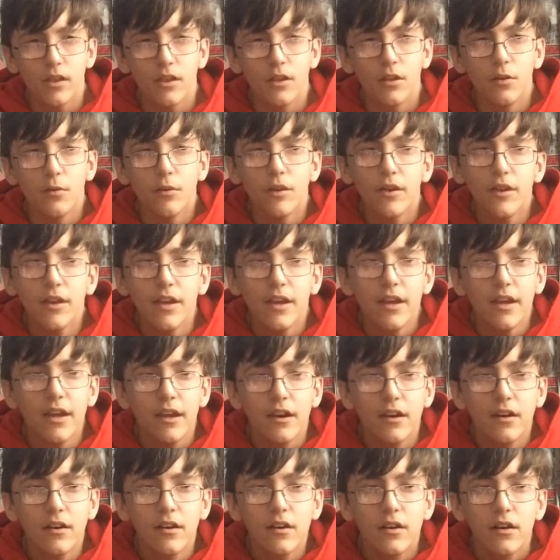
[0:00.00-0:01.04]
you can
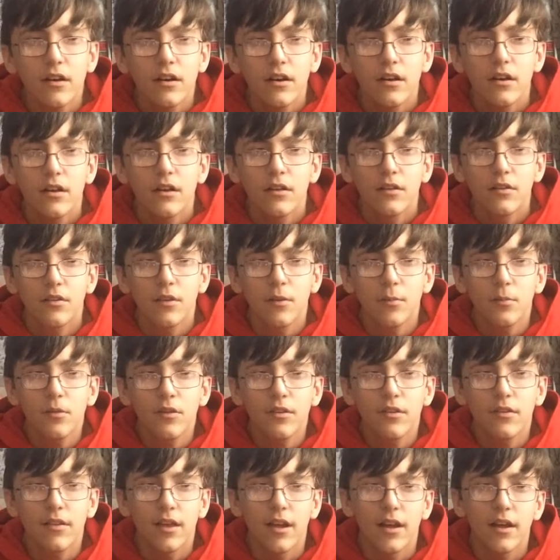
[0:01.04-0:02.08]
hear
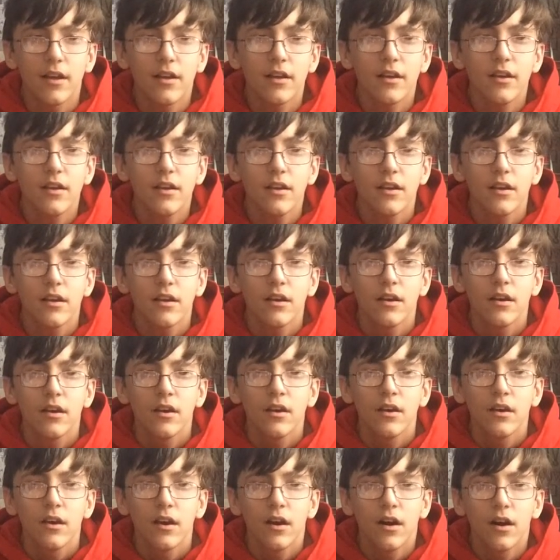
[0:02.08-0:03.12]
someone say
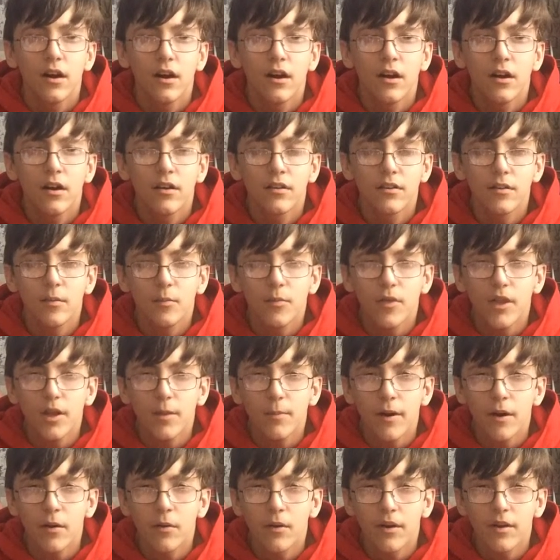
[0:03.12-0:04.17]
something
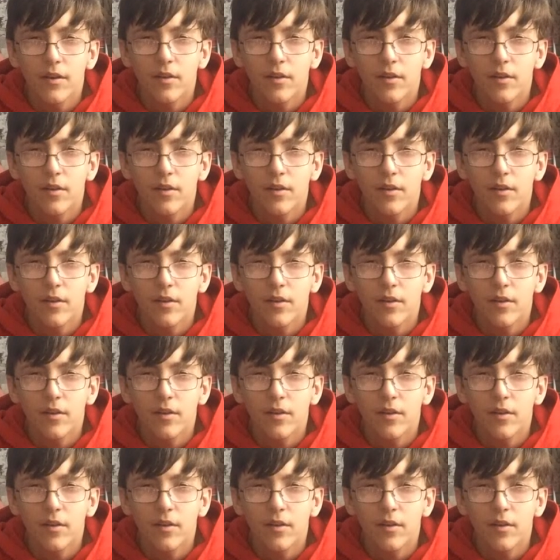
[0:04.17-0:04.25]
about